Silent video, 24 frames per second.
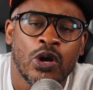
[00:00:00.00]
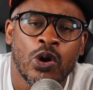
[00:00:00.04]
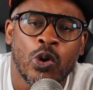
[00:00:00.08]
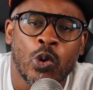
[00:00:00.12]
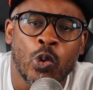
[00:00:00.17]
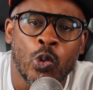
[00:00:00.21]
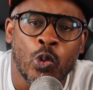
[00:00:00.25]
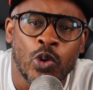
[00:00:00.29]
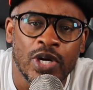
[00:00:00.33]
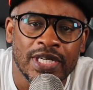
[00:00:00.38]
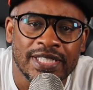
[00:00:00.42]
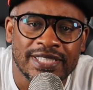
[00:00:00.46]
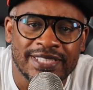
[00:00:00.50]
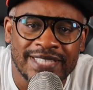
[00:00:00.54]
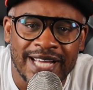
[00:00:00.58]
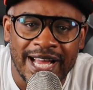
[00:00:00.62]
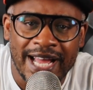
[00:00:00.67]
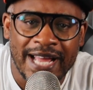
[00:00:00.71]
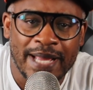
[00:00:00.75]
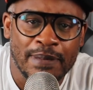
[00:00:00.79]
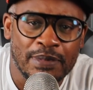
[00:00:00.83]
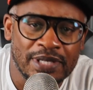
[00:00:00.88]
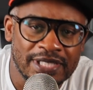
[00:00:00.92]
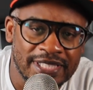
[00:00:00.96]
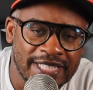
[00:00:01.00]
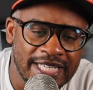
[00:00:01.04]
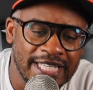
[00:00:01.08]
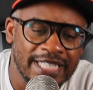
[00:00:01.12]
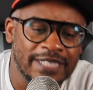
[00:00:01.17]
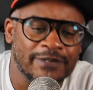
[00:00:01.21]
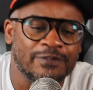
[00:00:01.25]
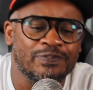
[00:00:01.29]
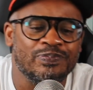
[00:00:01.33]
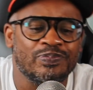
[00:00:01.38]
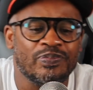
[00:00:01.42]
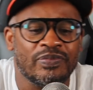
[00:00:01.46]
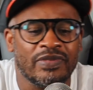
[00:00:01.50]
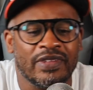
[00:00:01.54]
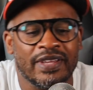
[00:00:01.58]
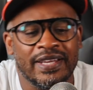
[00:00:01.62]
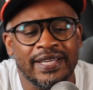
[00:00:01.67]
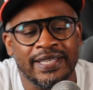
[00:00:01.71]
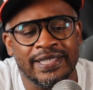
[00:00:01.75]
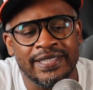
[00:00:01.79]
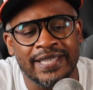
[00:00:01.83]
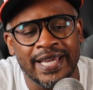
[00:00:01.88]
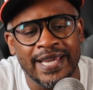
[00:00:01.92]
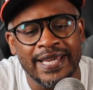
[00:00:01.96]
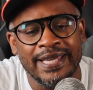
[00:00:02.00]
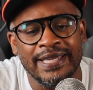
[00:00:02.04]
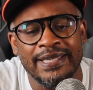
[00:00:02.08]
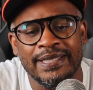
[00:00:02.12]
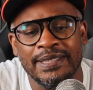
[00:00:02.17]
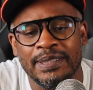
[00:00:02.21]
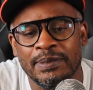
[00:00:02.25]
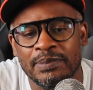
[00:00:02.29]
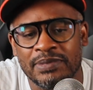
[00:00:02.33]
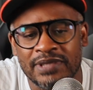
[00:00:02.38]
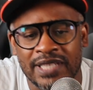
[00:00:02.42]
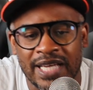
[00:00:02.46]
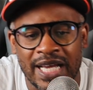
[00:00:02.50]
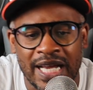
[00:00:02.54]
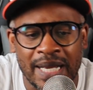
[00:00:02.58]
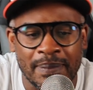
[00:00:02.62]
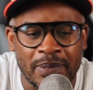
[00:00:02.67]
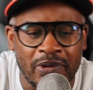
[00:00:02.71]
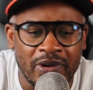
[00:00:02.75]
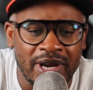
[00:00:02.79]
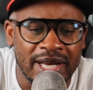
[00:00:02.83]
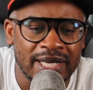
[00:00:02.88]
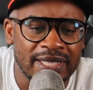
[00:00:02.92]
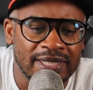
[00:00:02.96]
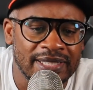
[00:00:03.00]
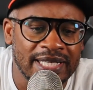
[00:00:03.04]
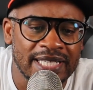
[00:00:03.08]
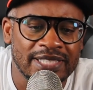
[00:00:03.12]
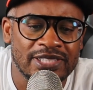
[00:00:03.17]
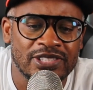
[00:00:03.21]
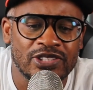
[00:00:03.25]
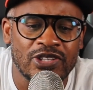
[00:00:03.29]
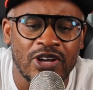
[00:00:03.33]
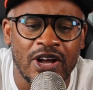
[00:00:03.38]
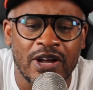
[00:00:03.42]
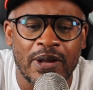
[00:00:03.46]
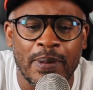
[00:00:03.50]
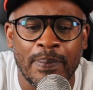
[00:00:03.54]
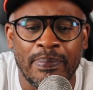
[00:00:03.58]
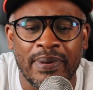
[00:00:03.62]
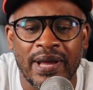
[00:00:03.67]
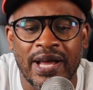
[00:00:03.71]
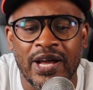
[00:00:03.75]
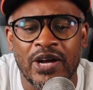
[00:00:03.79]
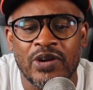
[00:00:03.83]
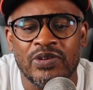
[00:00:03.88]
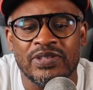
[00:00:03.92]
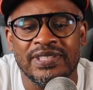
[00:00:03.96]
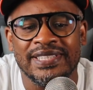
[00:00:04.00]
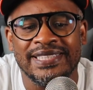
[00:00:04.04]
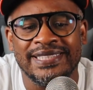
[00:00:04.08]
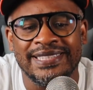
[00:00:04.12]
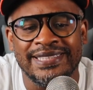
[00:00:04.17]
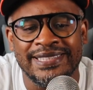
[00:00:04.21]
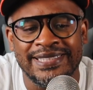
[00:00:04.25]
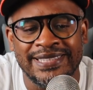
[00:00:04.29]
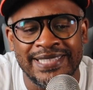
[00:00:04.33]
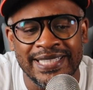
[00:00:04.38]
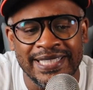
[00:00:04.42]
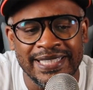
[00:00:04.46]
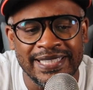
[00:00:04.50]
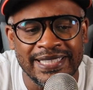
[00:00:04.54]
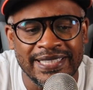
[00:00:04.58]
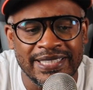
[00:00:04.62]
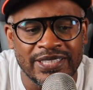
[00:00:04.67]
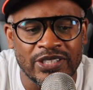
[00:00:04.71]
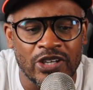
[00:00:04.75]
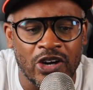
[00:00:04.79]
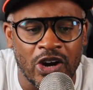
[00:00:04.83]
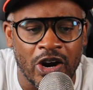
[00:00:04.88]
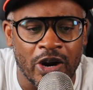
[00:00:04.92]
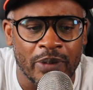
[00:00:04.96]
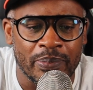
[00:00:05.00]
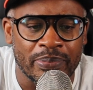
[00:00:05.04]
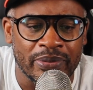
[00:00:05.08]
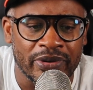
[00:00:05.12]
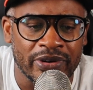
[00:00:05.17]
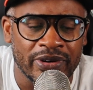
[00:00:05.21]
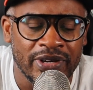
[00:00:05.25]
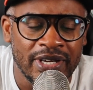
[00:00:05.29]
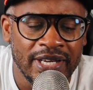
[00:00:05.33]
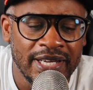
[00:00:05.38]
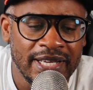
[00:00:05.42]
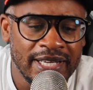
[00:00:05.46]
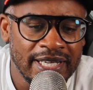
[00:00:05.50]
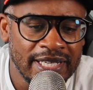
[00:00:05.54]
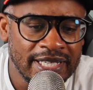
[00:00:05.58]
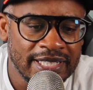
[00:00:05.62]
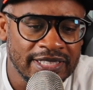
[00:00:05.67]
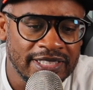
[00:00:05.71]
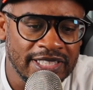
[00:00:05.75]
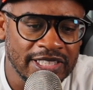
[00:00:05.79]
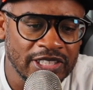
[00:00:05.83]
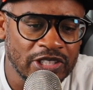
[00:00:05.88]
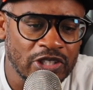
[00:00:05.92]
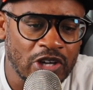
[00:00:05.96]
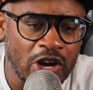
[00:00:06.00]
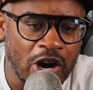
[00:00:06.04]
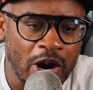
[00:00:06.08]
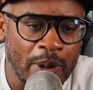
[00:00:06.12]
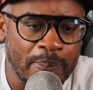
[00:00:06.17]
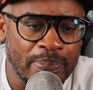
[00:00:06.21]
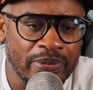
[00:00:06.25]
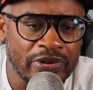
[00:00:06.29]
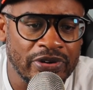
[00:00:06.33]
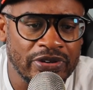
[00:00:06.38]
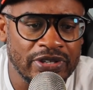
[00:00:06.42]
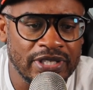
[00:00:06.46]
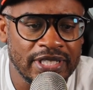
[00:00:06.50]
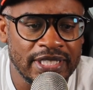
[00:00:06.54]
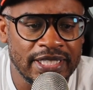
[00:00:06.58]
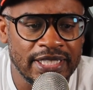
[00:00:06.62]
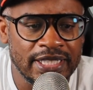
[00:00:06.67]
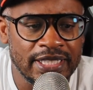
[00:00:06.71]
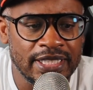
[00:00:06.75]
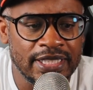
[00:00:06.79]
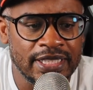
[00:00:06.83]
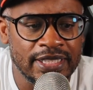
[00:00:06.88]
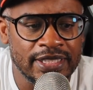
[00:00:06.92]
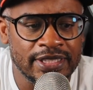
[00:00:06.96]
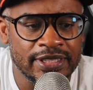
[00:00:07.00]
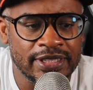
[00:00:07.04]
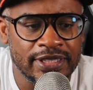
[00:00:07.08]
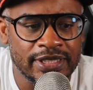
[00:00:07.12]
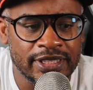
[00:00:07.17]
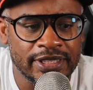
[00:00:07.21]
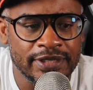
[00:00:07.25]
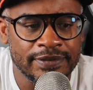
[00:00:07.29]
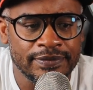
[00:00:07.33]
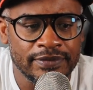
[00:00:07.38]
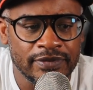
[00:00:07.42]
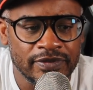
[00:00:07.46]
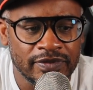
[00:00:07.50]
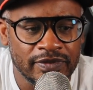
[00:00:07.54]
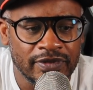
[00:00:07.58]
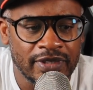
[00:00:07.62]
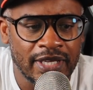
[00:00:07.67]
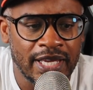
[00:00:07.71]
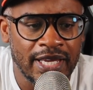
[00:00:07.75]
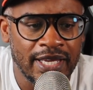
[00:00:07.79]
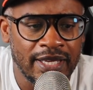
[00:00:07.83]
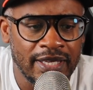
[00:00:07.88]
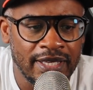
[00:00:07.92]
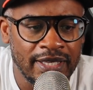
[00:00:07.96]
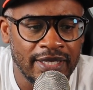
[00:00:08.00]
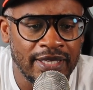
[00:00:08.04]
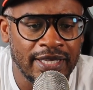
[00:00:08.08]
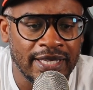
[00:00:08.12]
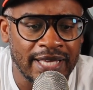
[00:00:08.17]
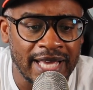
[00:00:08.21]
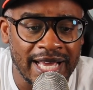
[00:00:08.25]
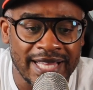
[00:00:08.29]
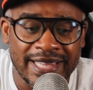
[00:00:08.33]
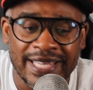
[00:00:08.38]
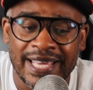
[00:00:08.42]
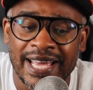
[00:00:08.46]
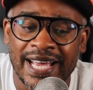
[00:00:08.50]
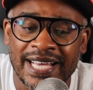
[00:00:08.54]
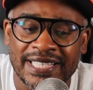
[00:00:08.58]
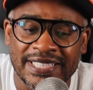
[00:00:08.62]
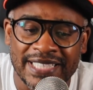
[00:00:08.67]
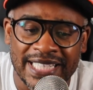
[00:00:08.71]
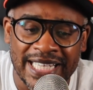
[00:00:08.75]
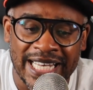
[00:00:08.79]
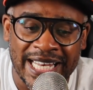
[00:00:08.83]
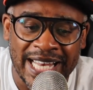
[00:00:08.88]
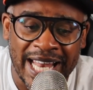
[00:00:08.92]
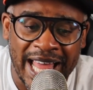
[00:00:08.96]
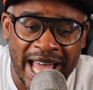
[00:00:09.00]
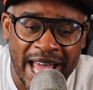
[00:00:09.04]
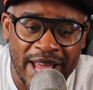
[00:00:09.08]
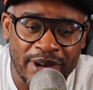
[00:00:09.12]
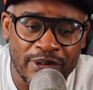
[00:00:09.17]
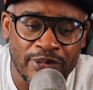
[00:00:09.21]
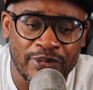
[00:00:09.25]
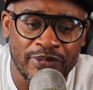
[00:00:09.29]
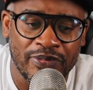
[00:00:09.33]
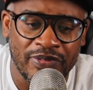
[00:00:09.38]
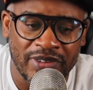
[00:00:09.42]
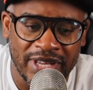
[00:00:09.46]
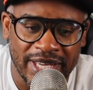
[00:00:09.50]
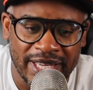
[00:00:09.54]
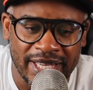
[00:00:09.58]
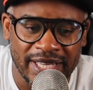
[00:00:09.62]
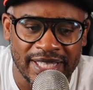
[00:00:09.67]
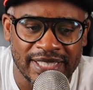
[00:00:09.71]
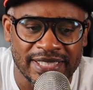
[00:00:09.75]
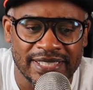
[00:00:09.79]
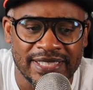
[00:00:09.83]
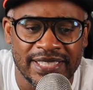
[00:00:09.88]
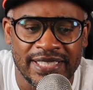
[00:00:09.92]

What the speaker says: What time is it? Game time. All right, let's talk about Dylan Harper. Dylan Harper is a guy that has a lot of fans.